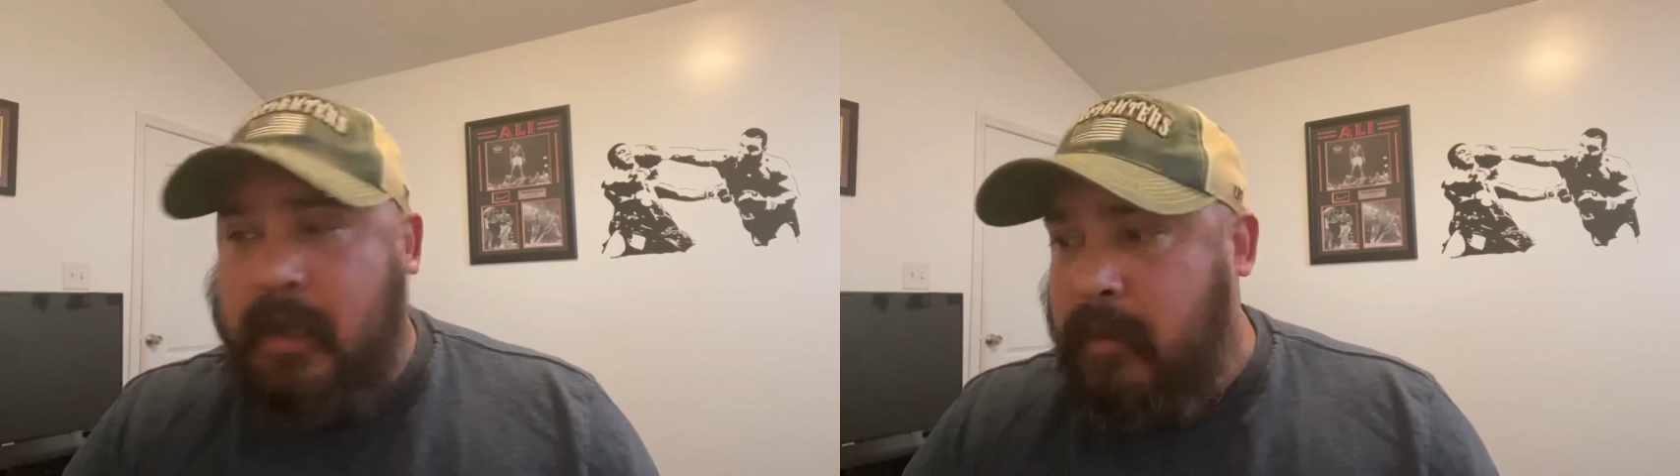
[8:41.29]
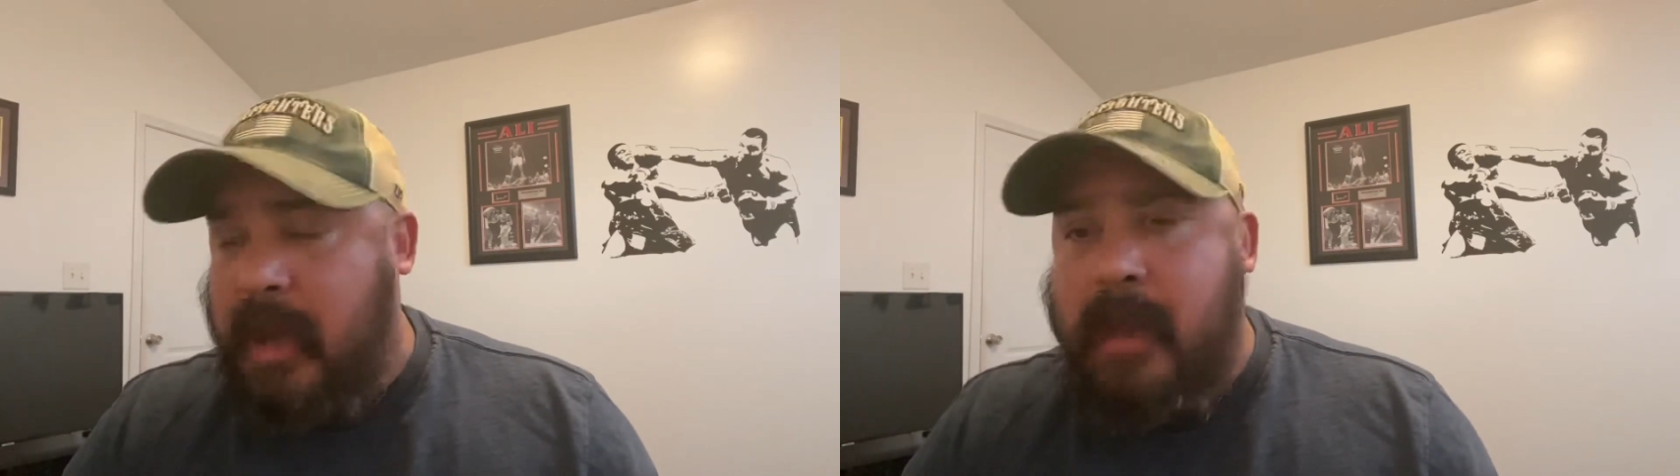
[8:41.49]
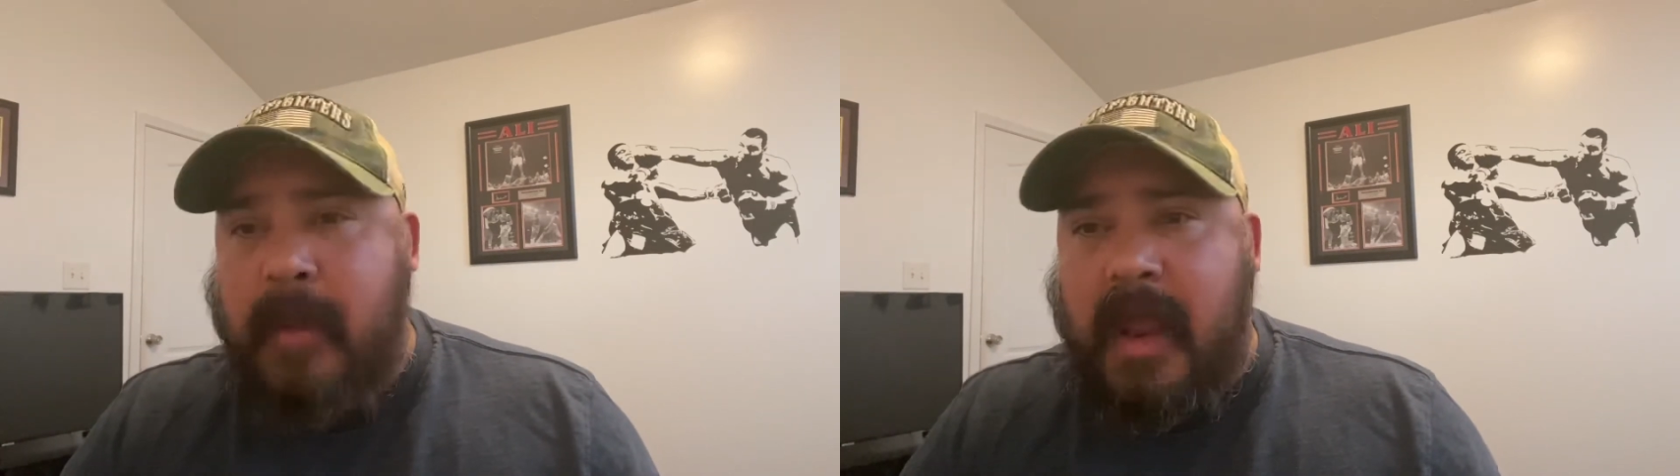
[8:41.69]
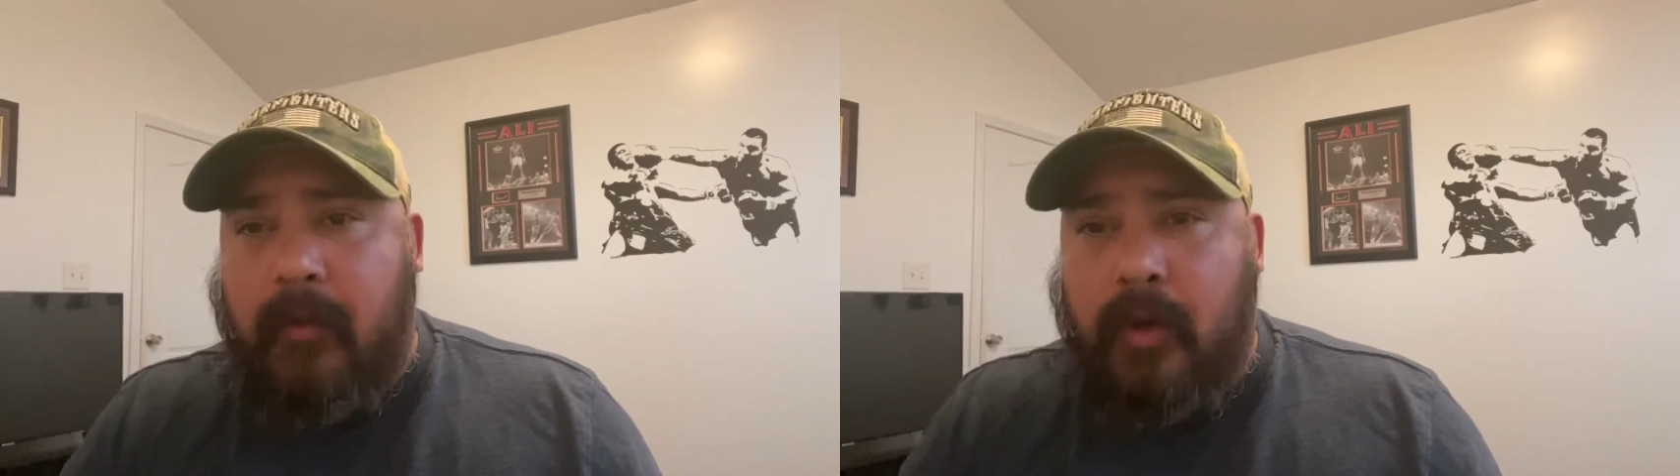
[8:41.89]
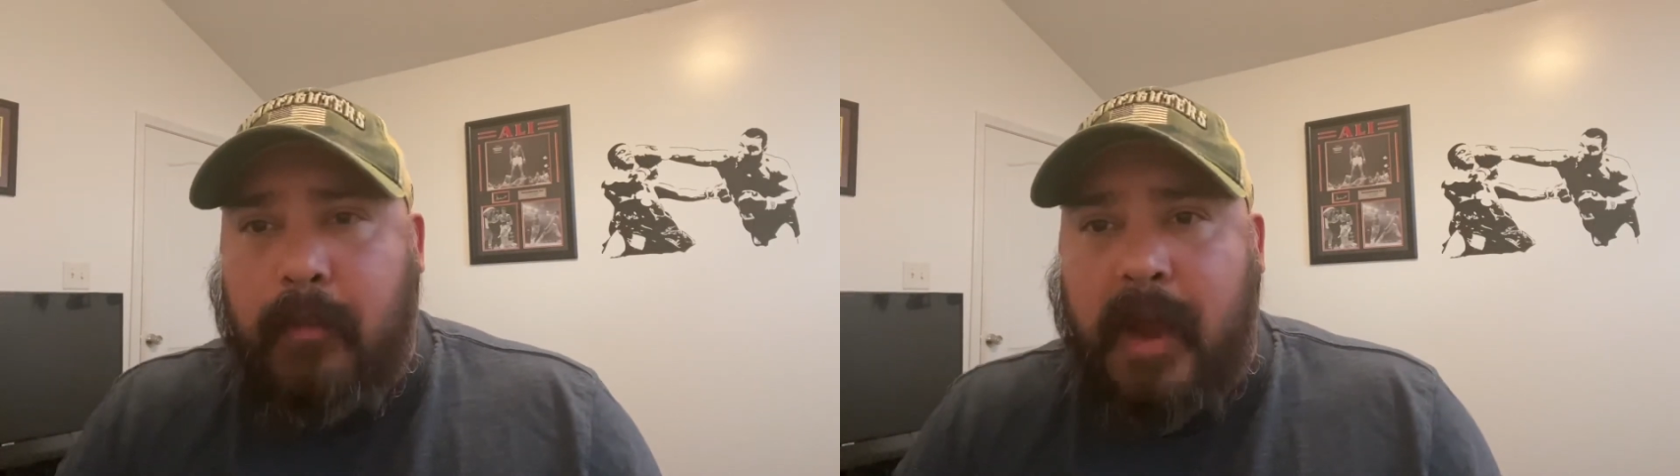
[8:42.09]
he may have
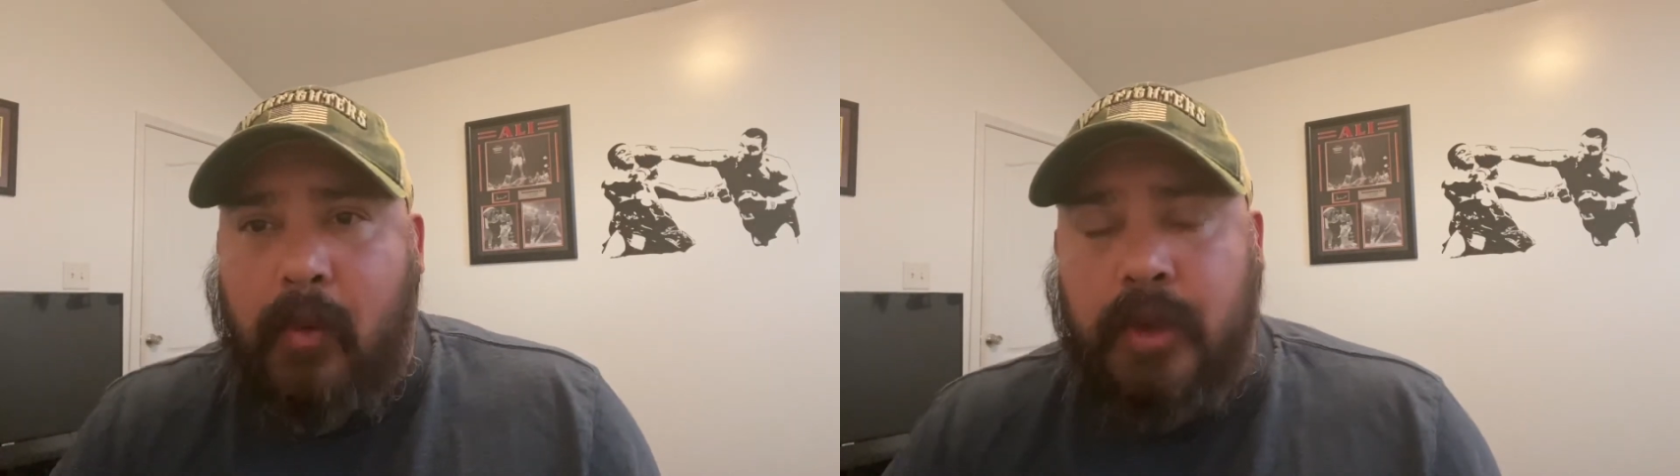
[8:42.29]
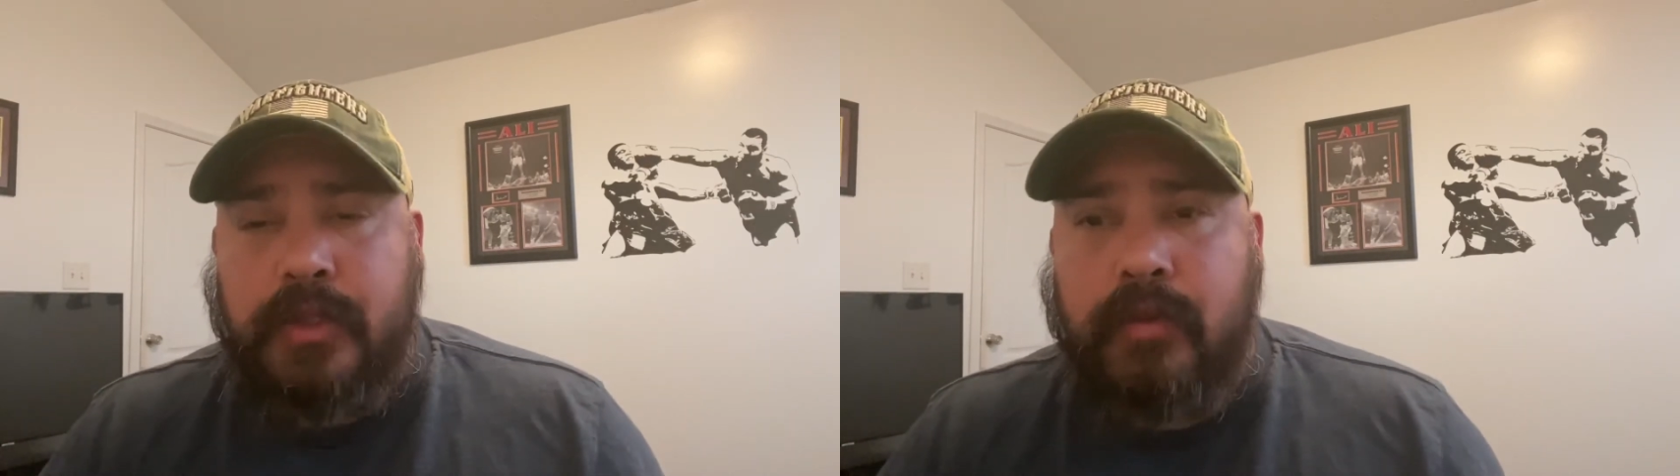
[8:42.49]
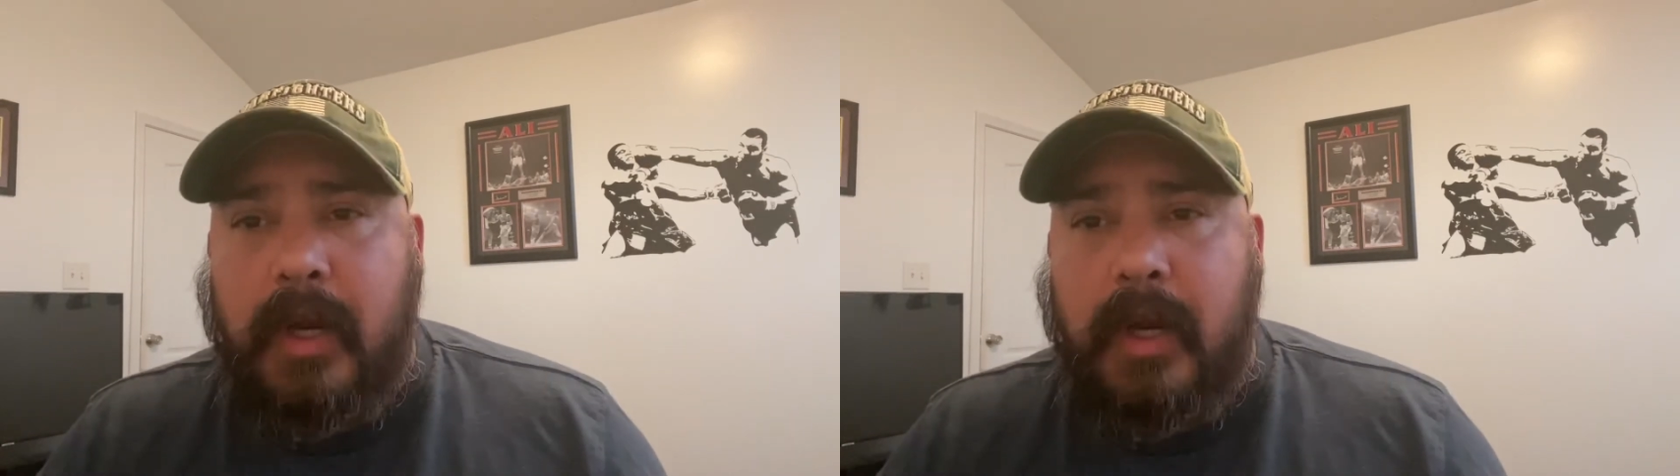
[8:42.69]
won by one or two